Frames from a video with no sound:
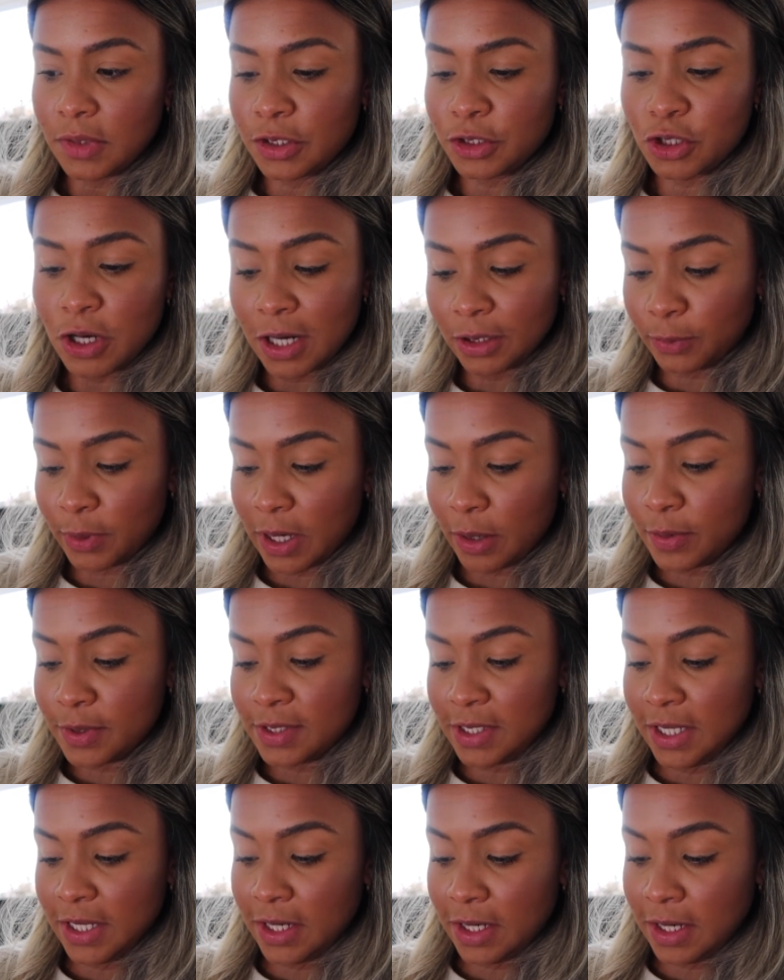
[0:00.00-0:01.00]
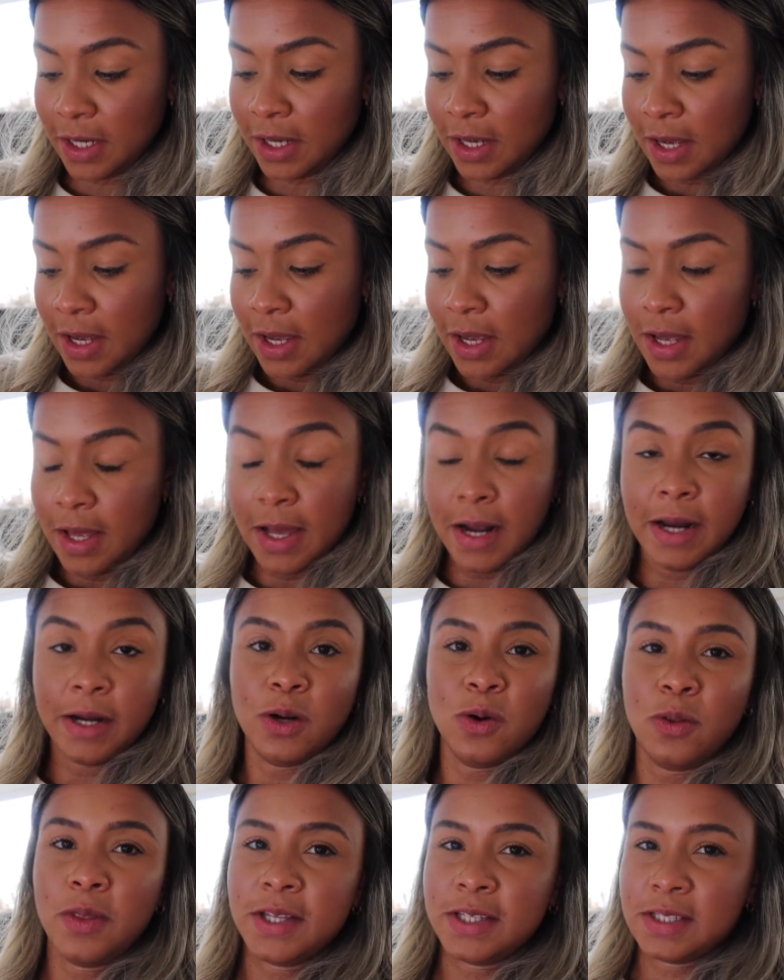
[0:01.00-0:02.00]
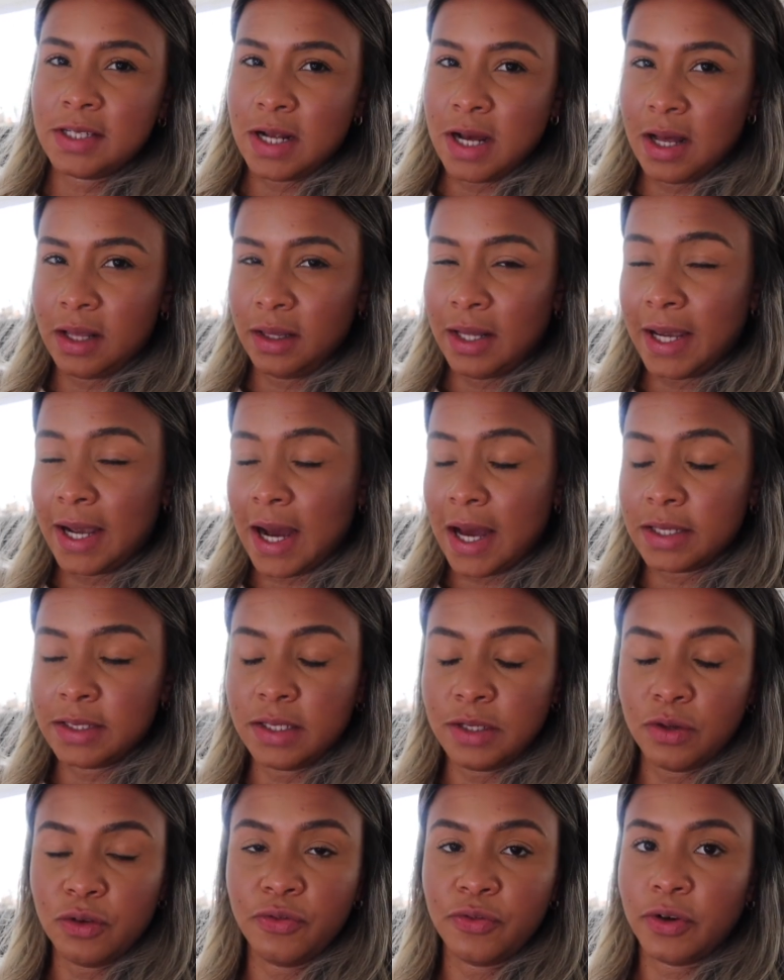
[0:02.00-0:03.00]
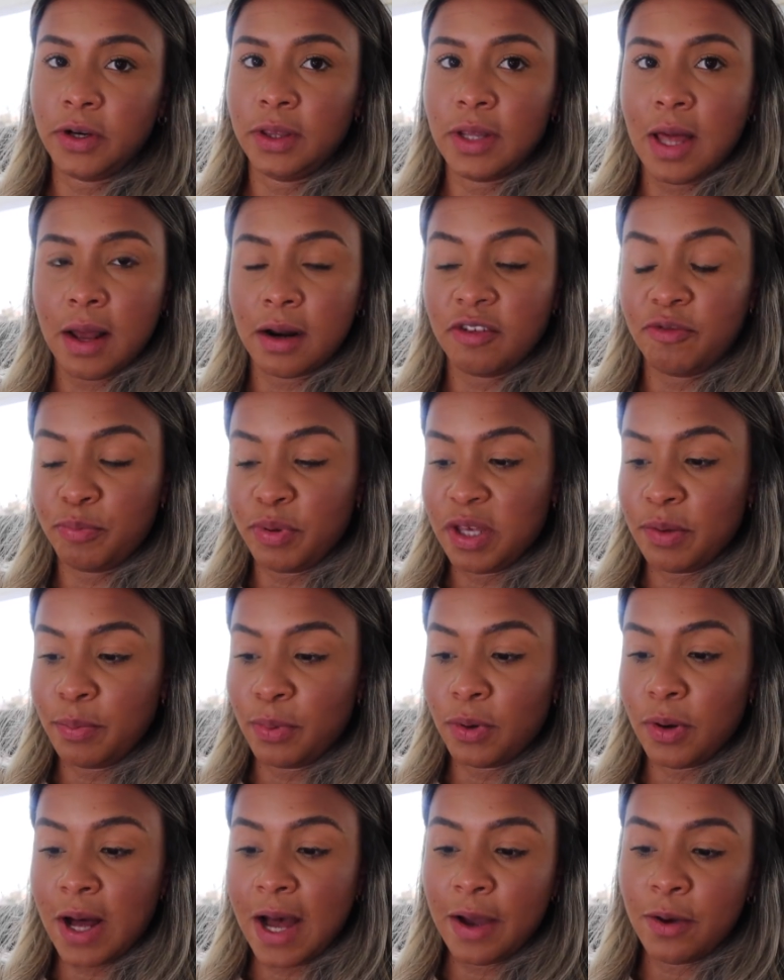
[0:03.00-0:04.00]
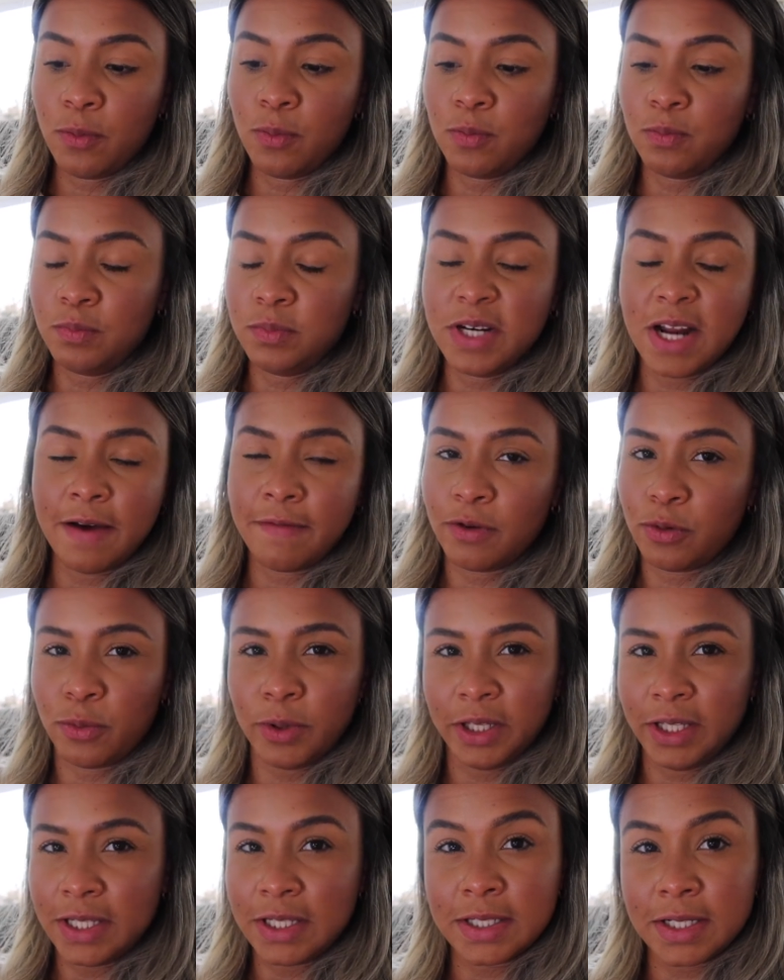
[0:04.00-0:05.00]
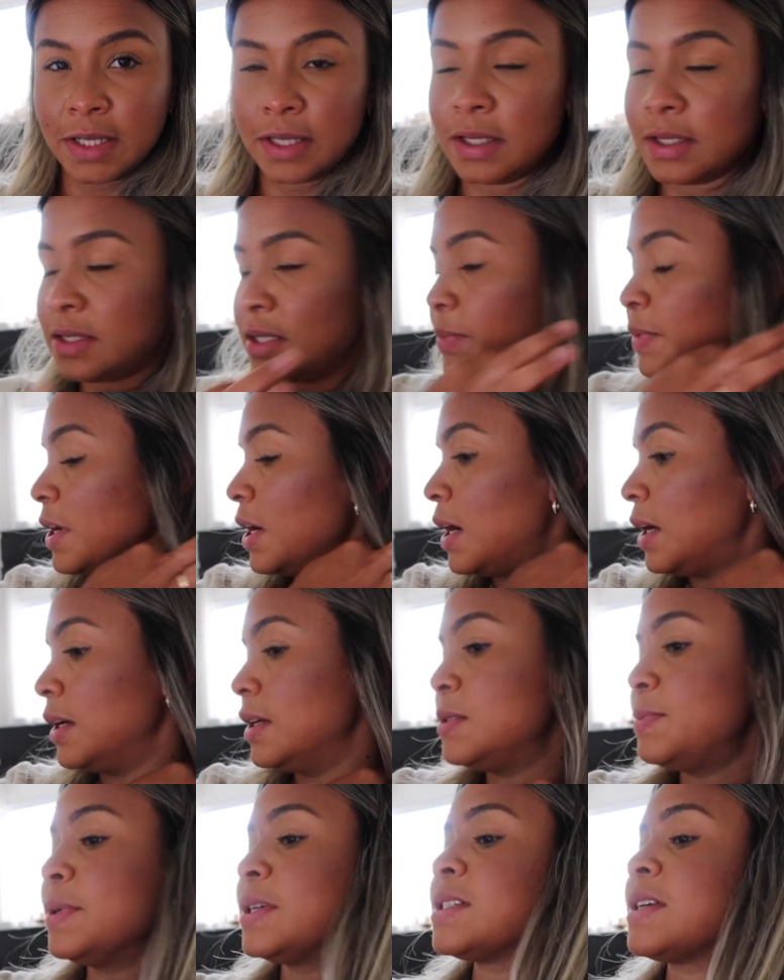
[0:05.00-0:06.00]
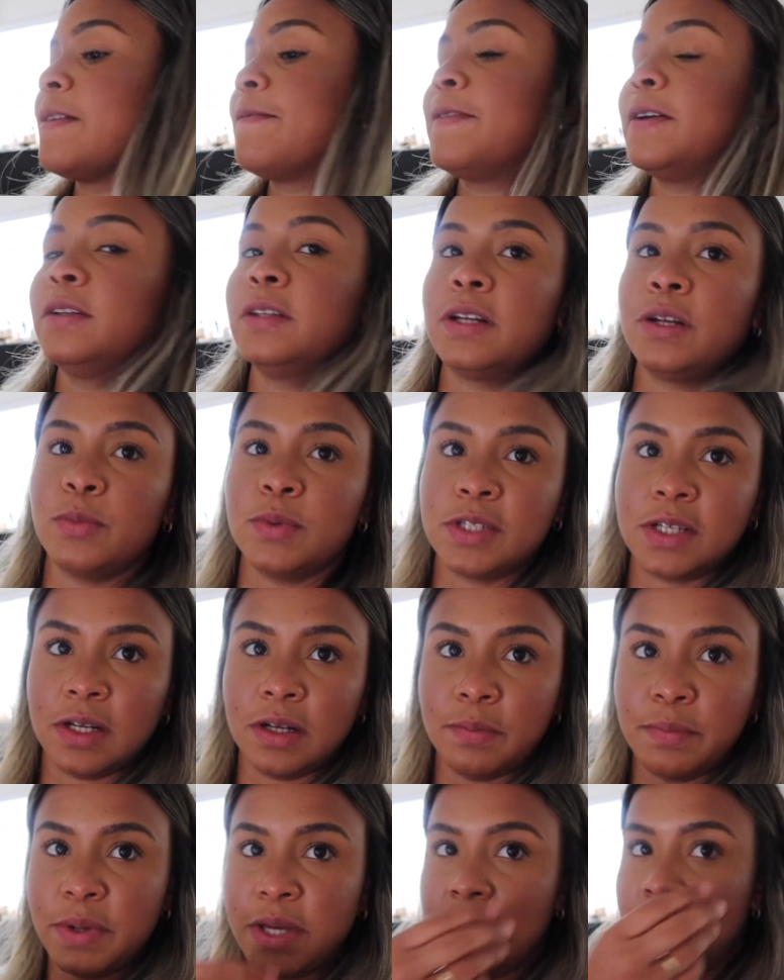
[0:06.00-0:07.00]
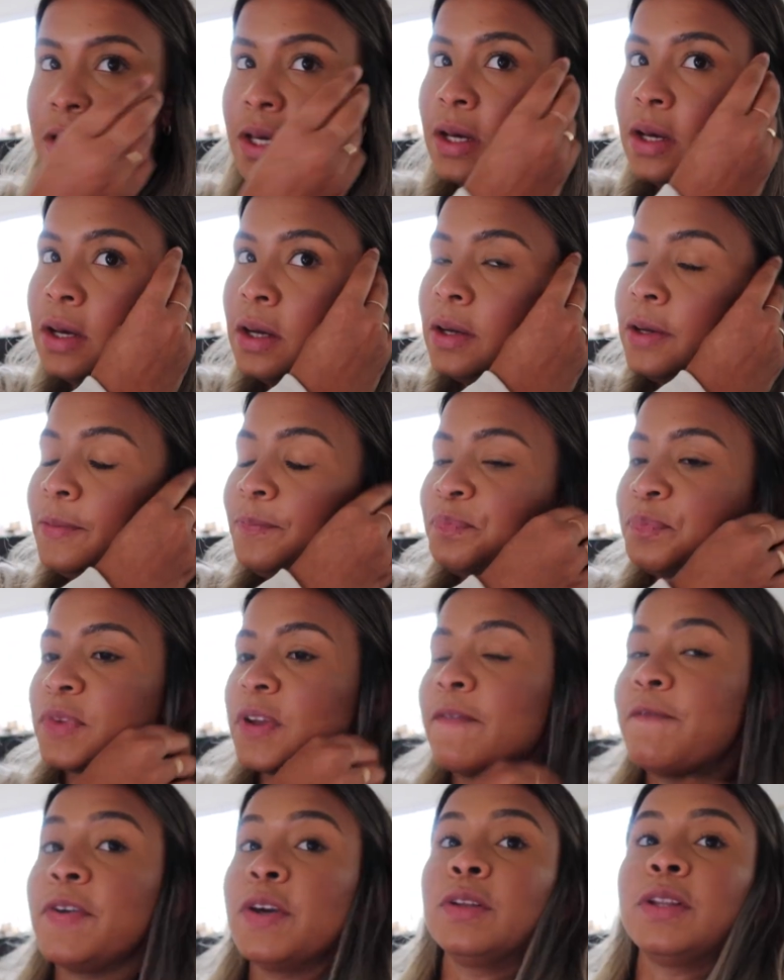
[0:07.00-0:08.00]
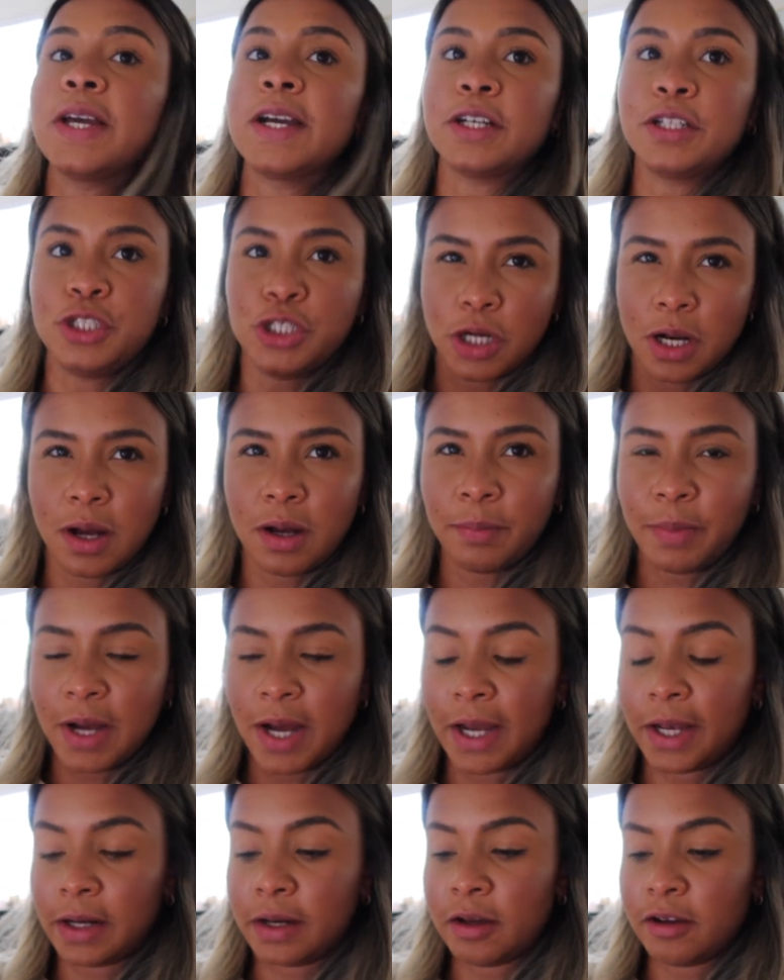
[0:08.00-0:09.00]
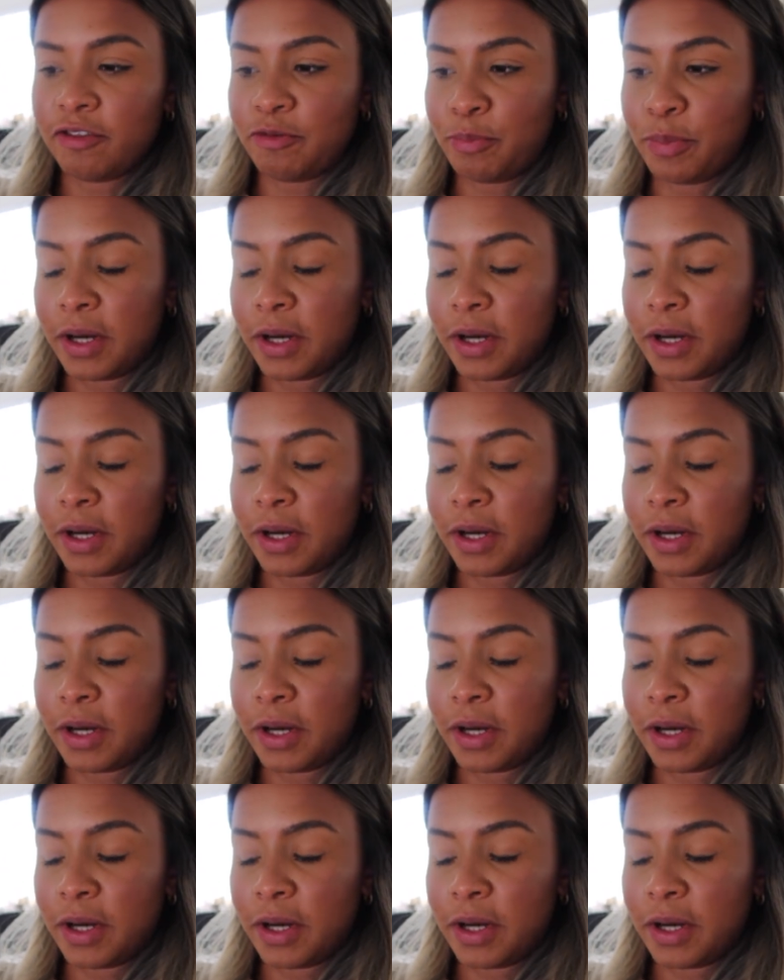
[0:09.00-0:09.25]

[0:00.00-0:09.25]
track what I was eating. And I know that's not like ideal for a lot of people. I never really did it, to be honest, because I felt that it was gonna be feel like a job kind of.